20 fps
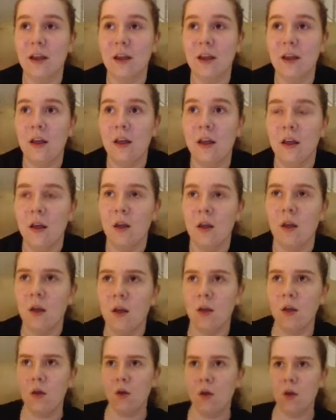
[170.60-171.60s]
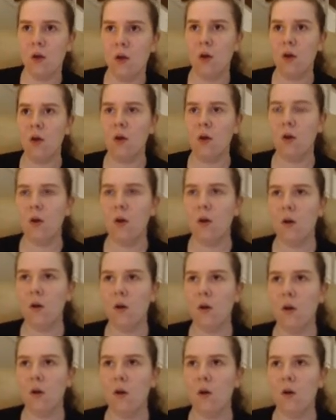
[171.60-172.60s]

[no speech]